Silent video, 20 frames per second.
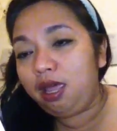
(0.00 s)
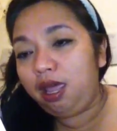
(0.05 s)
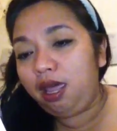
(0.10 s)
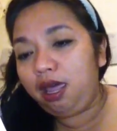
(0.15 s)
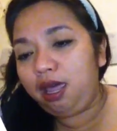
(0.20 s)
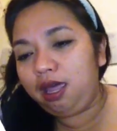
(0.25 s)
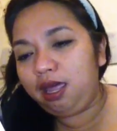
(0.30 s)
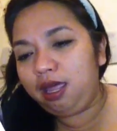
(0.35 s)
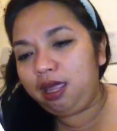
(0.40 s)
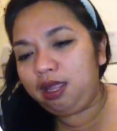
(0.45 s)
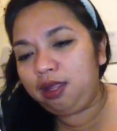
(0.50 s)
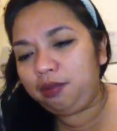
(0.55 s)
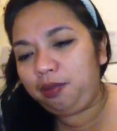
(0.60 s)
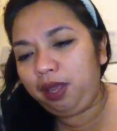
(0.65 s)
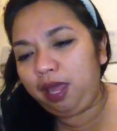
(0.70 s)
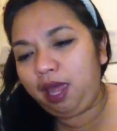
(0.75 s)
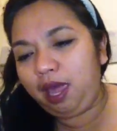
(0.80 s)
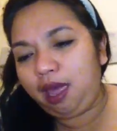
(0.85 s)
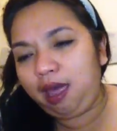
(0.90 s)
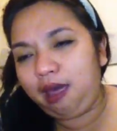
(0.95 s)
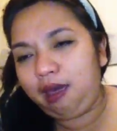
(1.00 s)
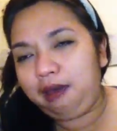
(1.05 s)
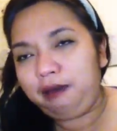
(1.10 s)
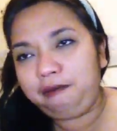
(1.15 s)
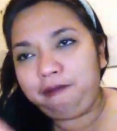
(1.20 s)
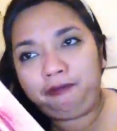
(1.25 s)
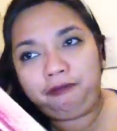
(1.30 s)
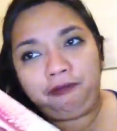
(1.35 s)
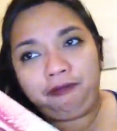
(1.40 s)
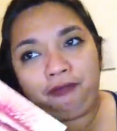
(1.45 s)
And we
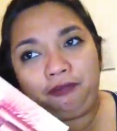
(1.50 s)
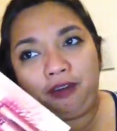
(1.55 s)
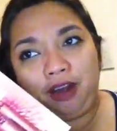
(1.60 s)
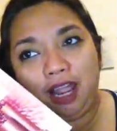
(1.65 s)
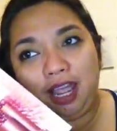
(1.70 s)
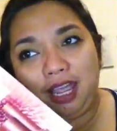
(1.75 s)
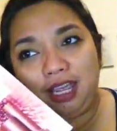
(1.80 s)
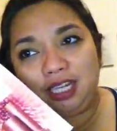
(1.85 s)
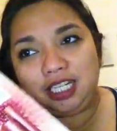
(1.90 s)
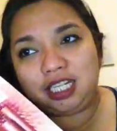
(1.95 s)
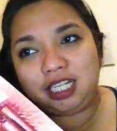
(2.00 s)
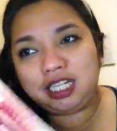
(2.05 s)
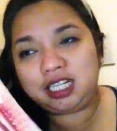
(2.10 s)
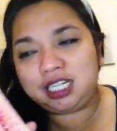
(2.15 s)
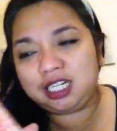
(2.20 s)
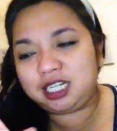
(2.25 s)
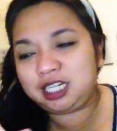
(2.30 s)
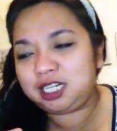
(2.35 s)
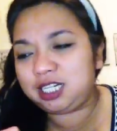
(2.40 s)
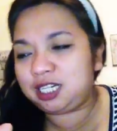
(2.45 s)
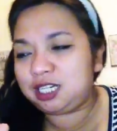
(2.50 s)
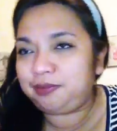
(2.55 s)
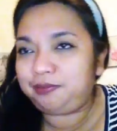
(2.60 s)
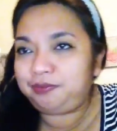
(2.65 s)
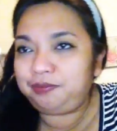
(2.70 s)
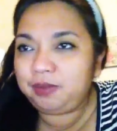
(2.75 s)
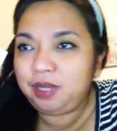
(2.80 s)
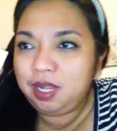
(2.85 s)
have Fresh.